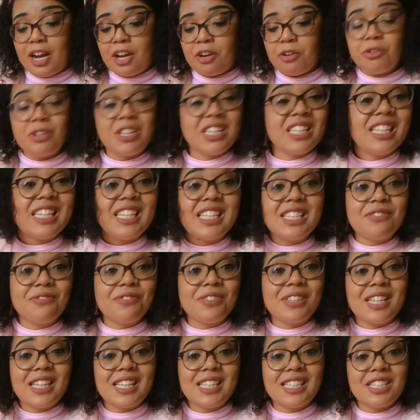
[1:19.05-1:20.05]
all you need for
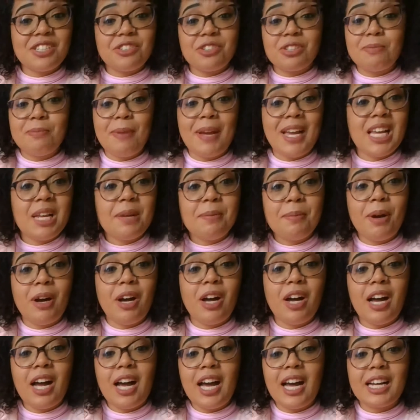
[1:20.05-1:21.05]
this is just
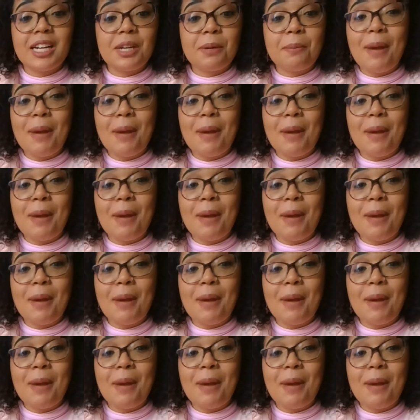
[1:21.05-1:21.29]
paper and a